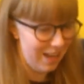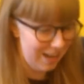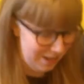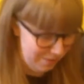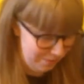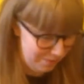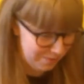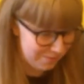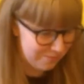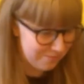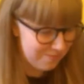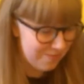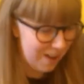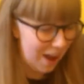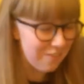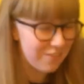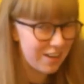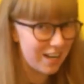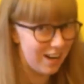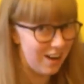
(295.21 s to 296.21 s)
and it was
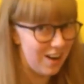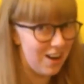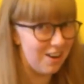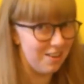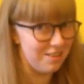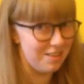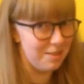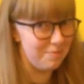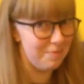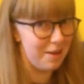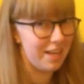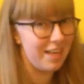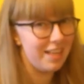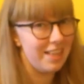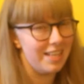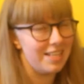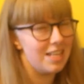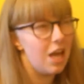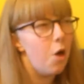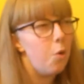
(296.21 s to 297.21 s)
very hard to make
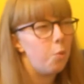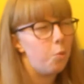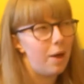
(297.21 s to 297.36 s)
this.